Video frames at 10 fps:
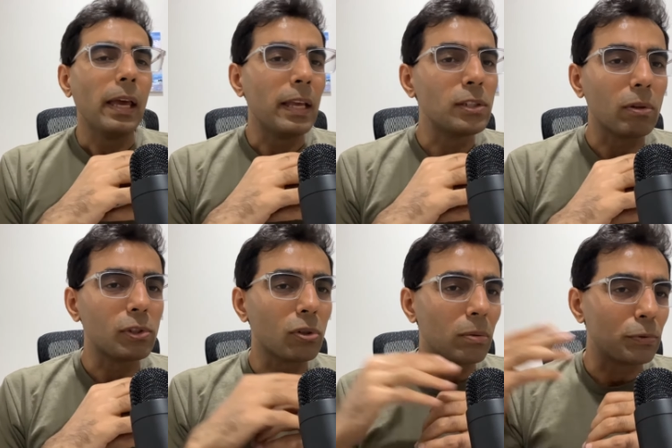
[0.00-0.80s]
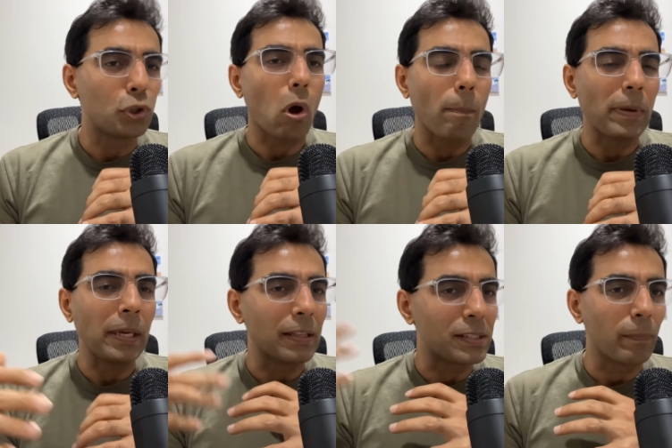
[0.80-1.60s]
is also
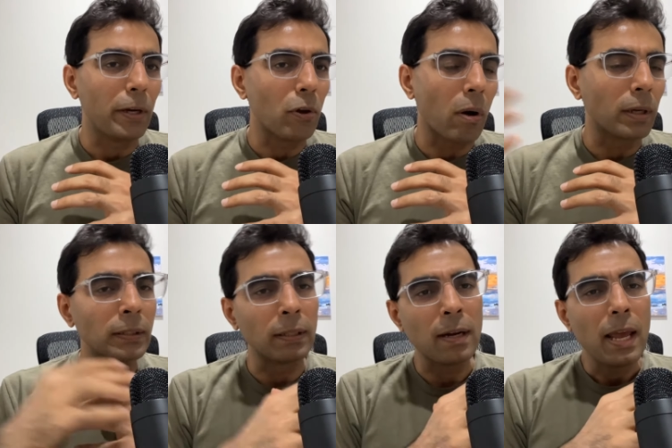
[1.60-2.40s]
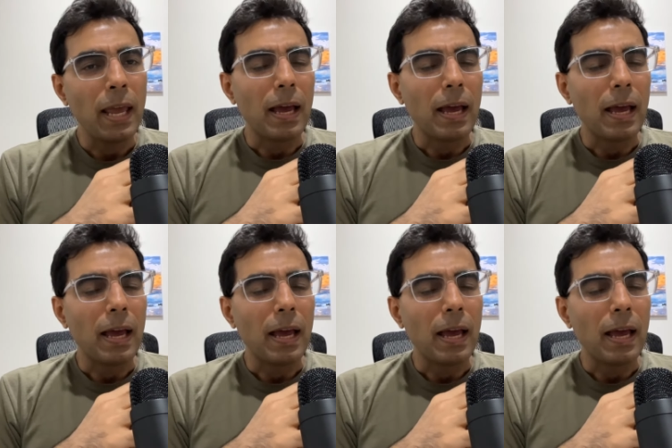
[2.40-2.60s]
choppy. It's mediocre.